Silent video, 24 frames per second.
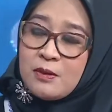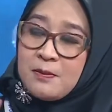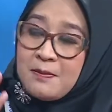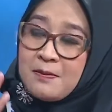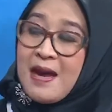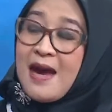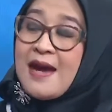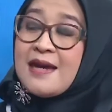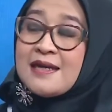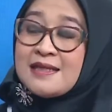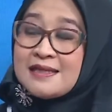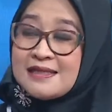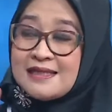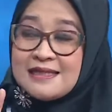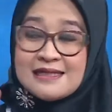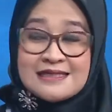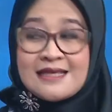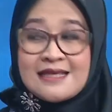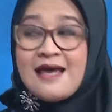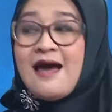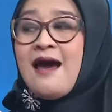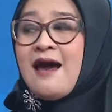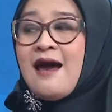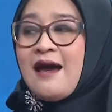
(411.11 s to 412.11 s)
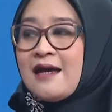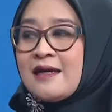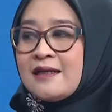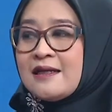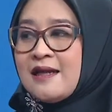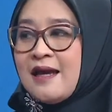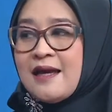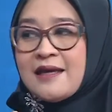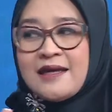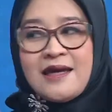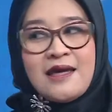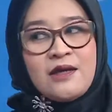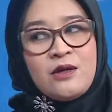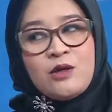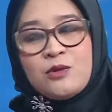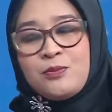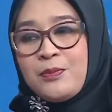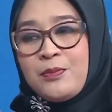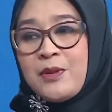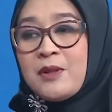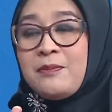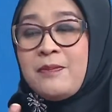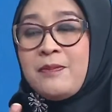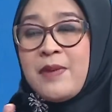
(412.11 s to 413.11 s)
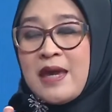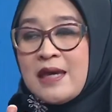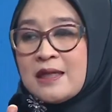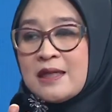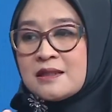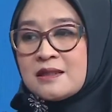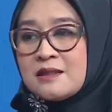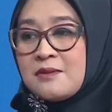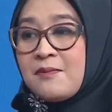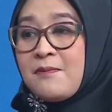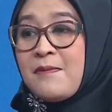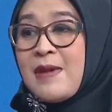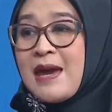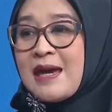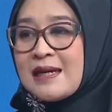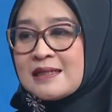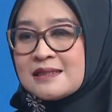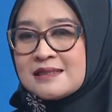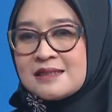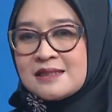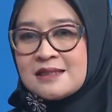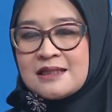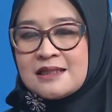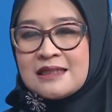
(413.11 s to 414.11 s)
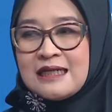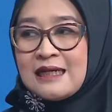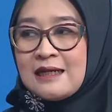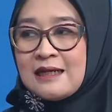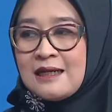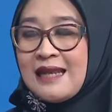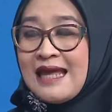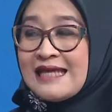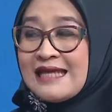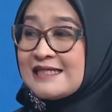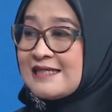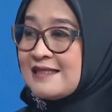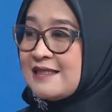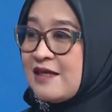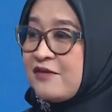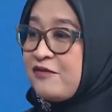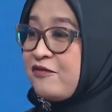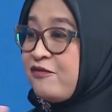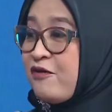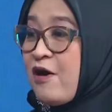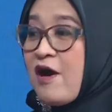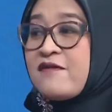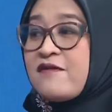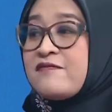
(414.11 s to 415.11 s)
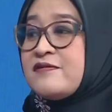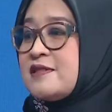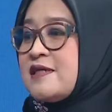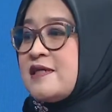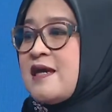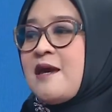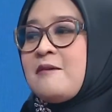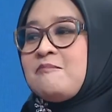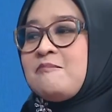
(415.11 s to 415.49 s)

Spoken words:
by this hand, I cannot palpate the mass less than 5 cm.